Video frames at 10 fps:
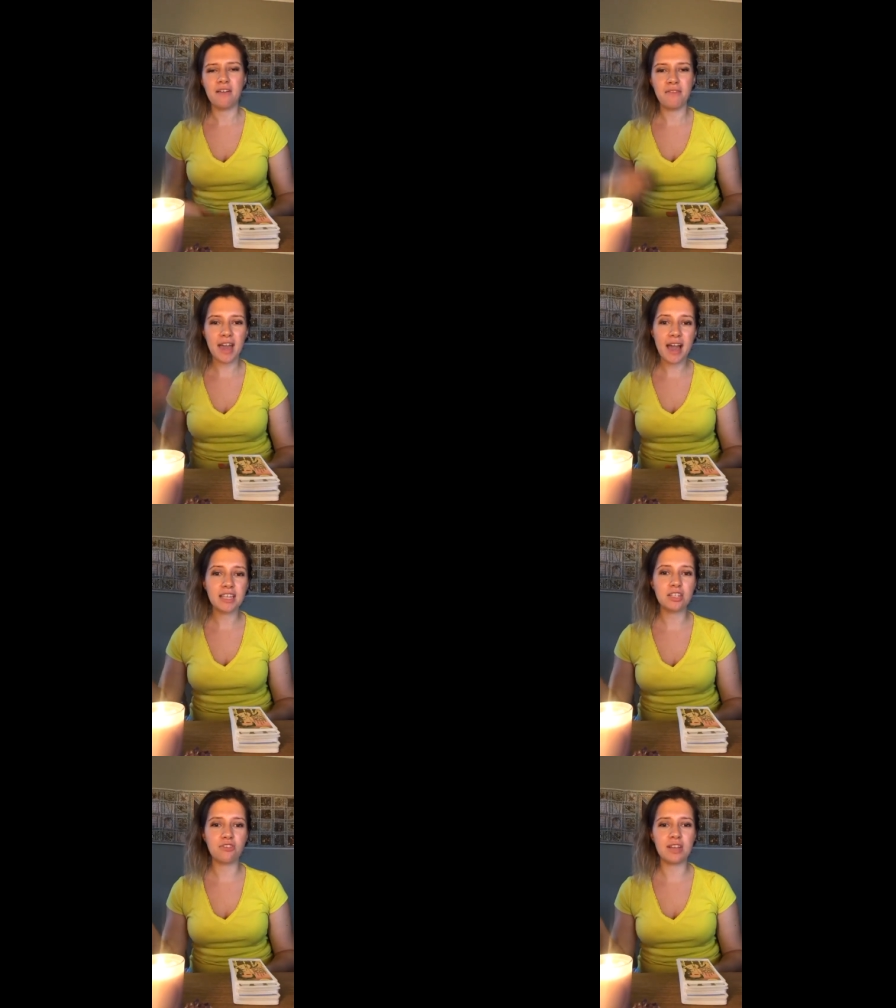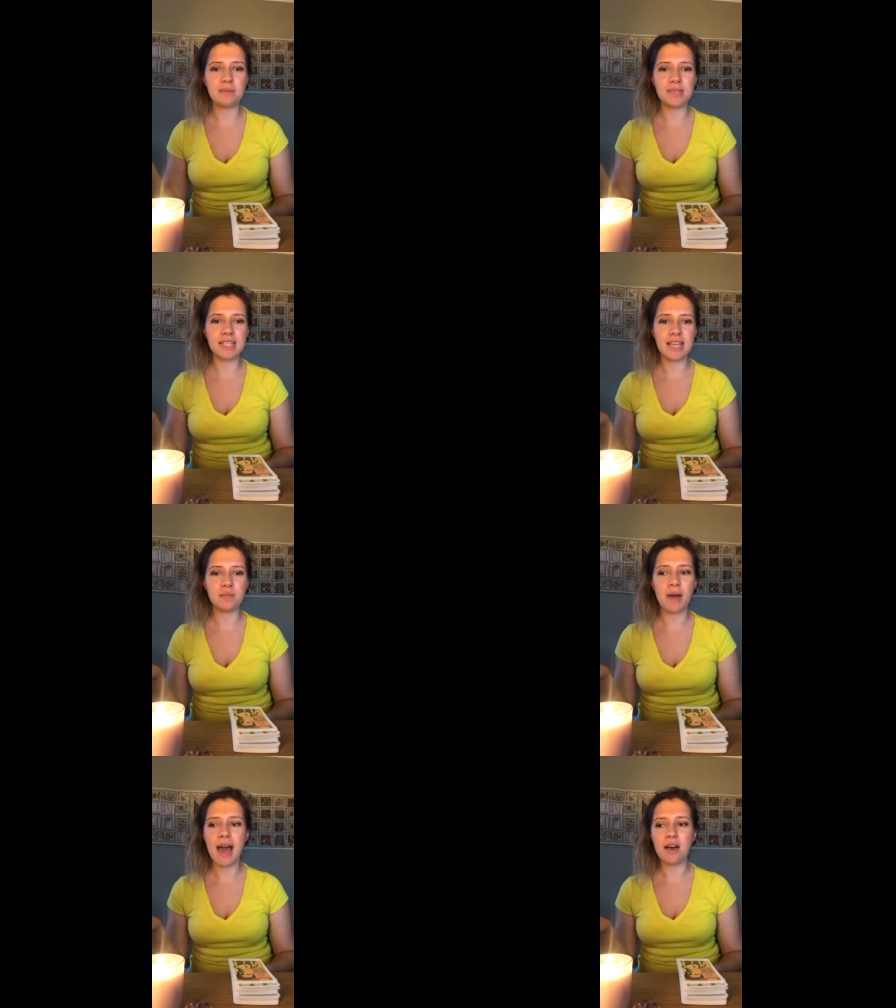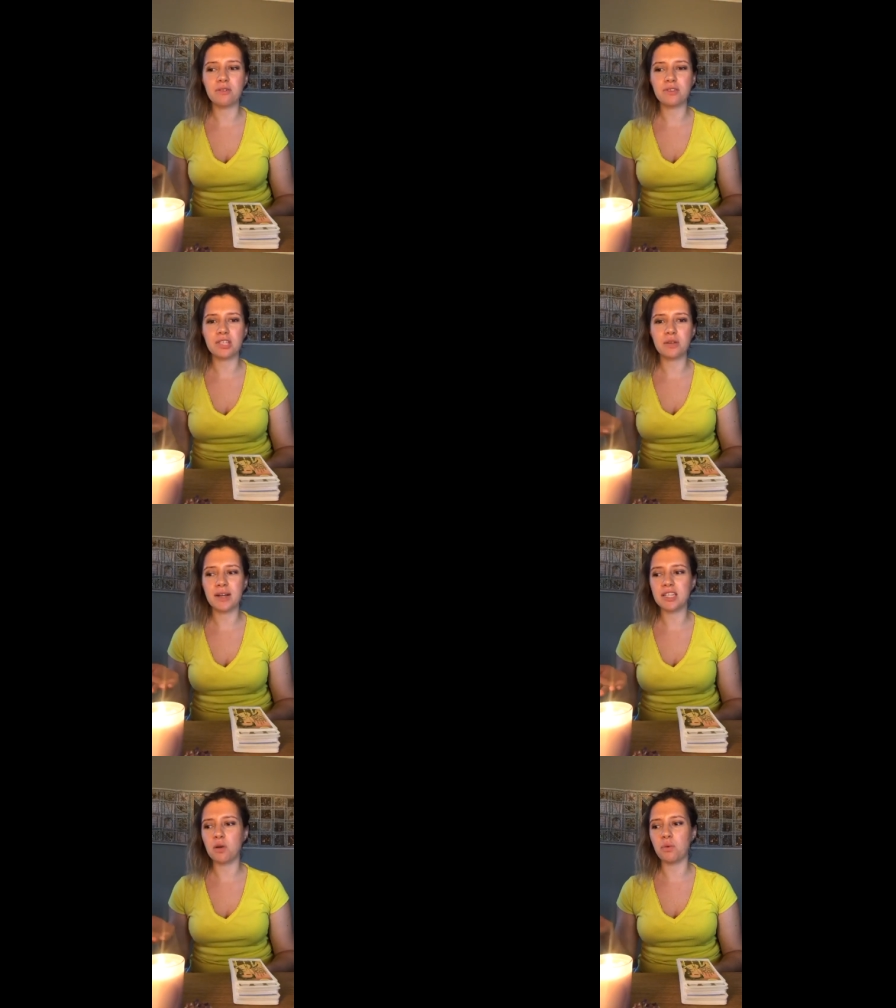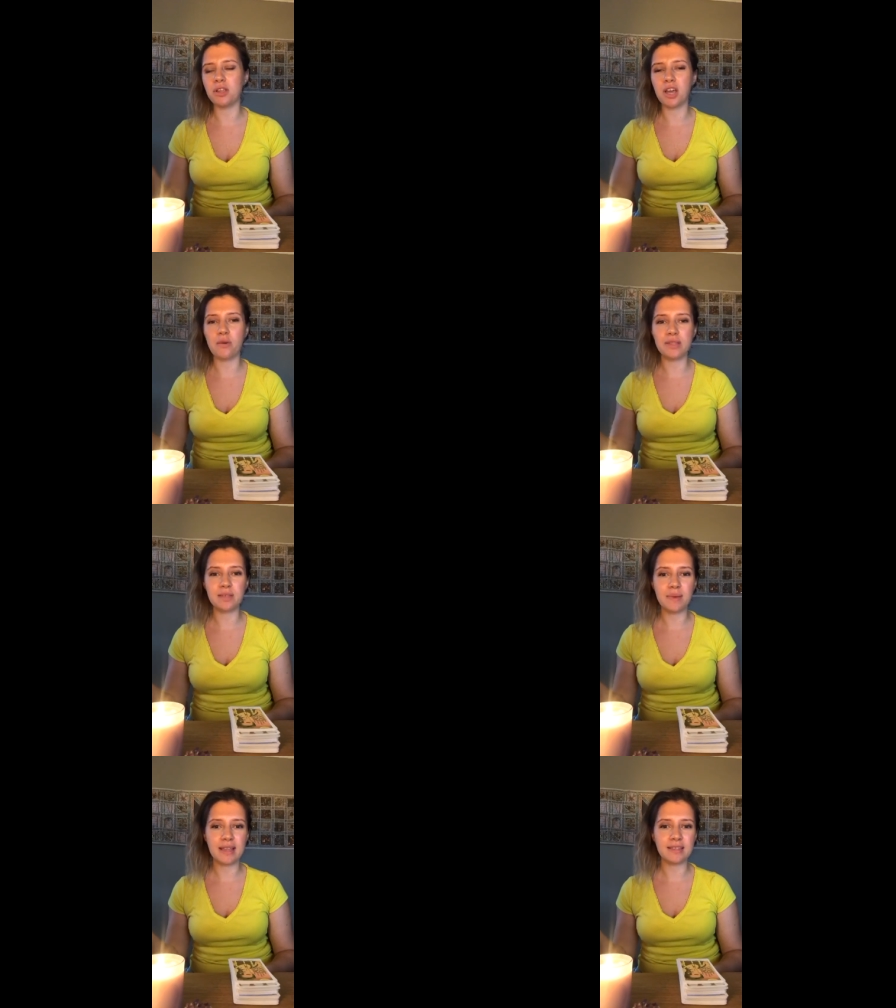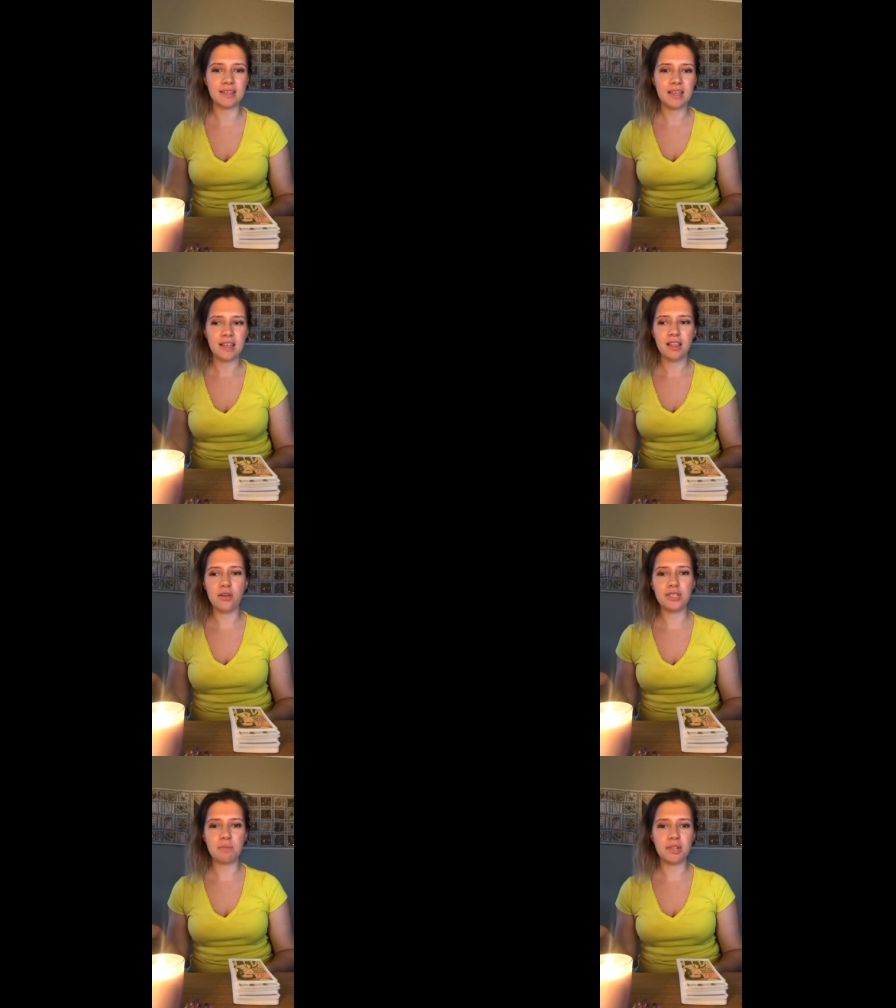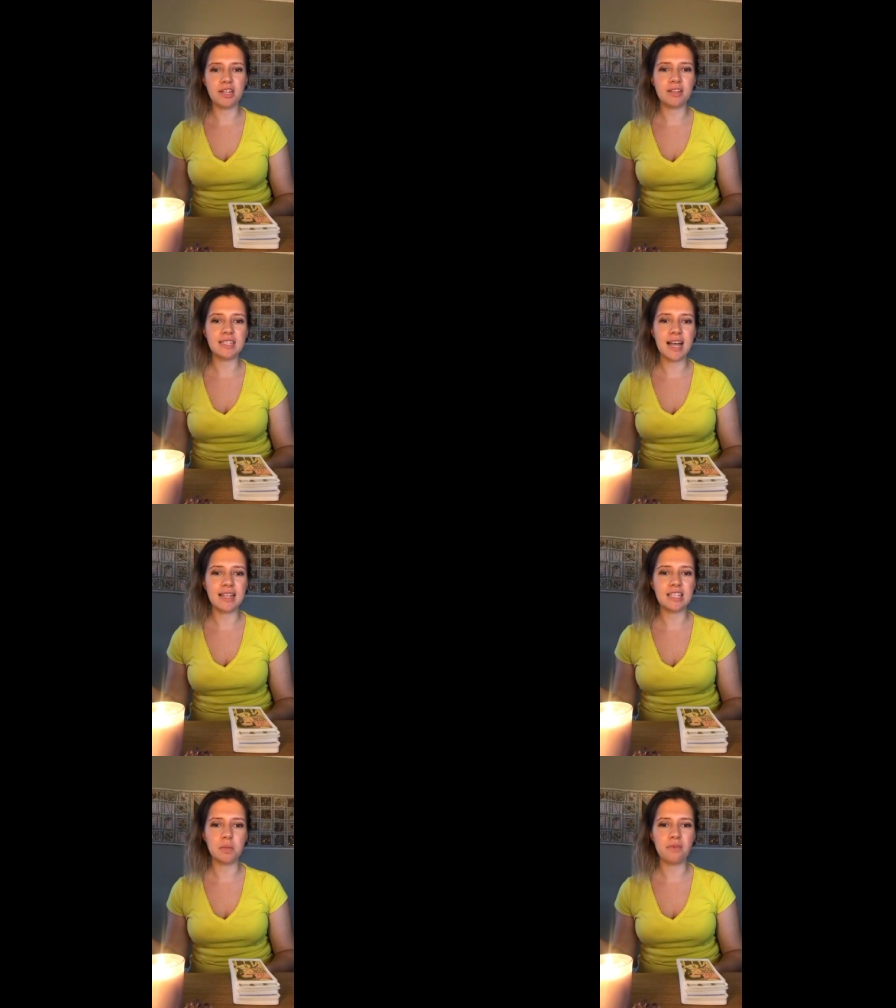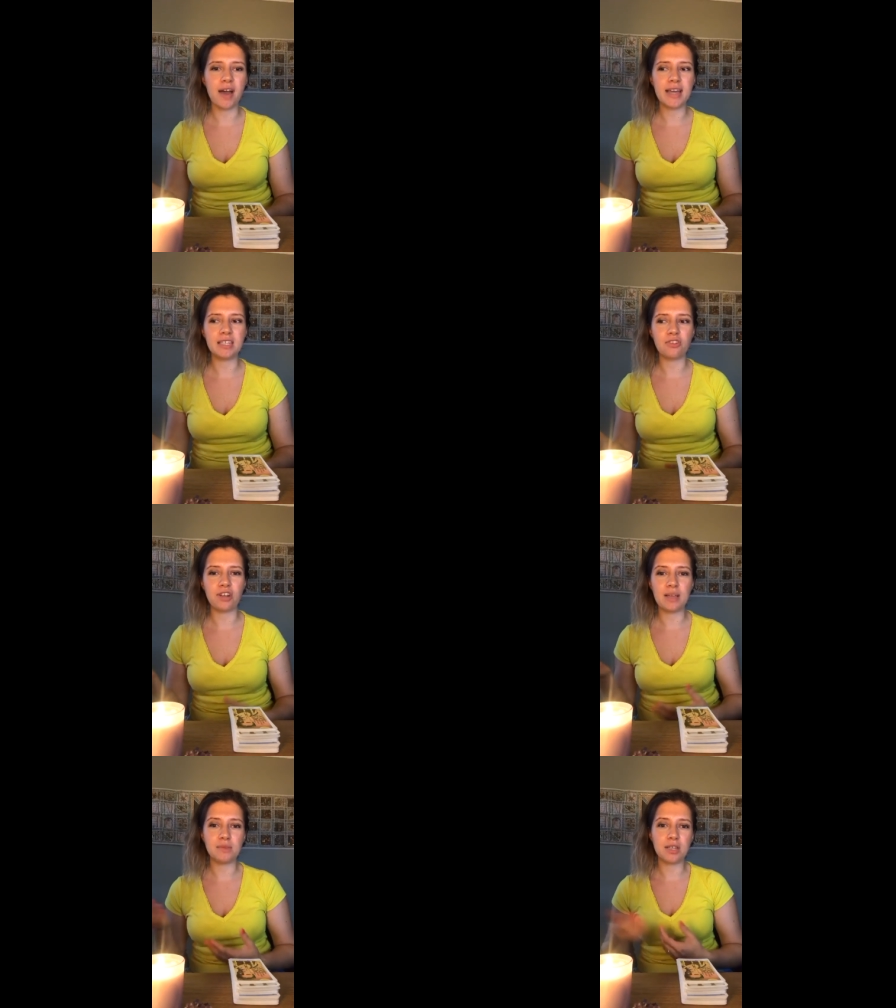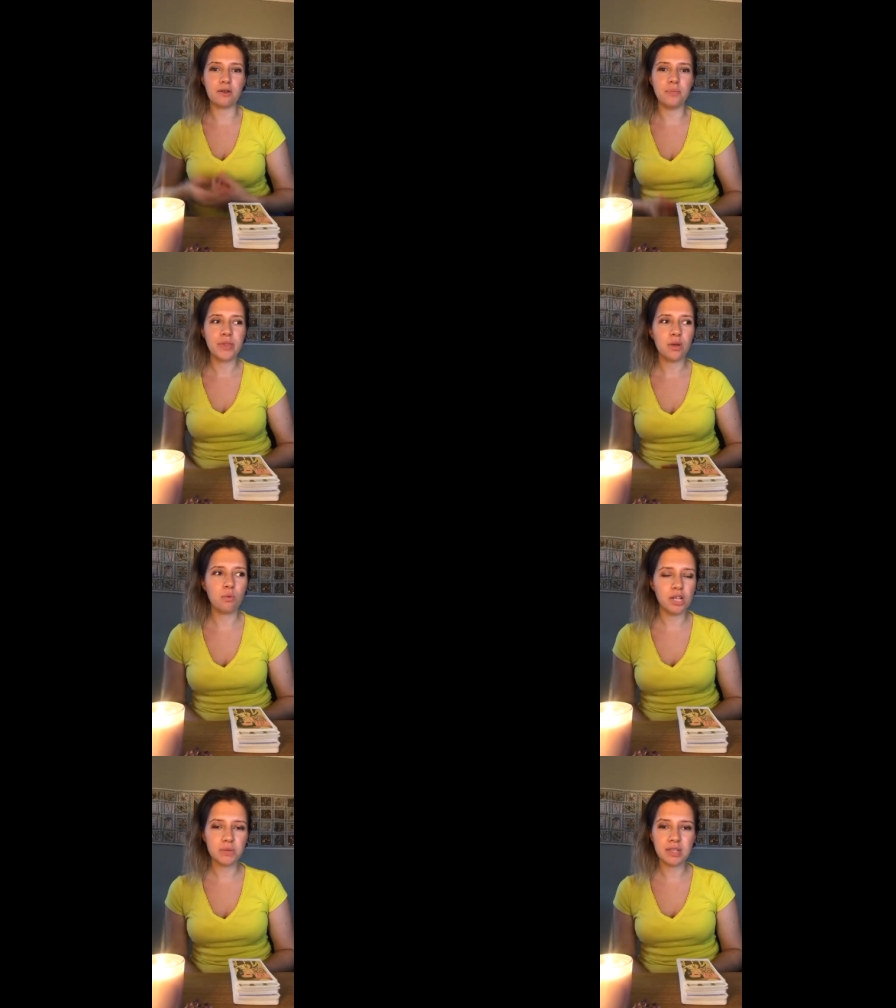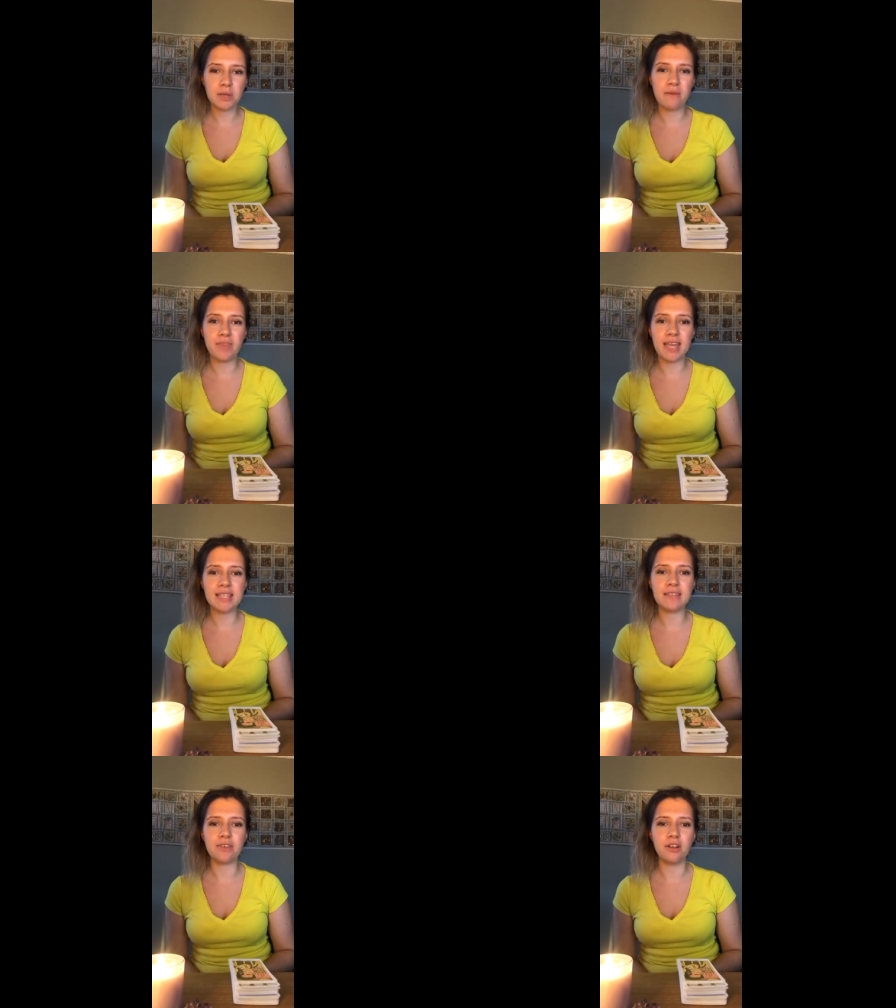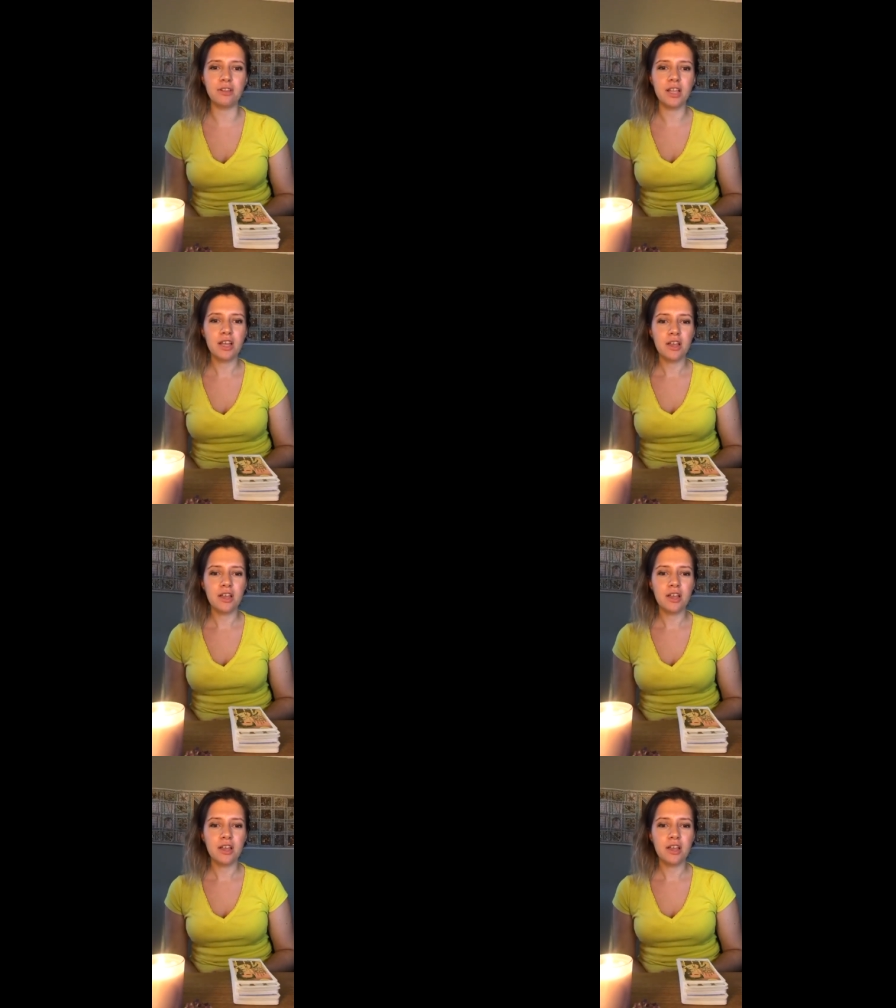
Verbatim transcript: The ice cream's six pounds, so I don't want to go and spend loads of money on a tiny tub of ice cream. So what do I do in the interval?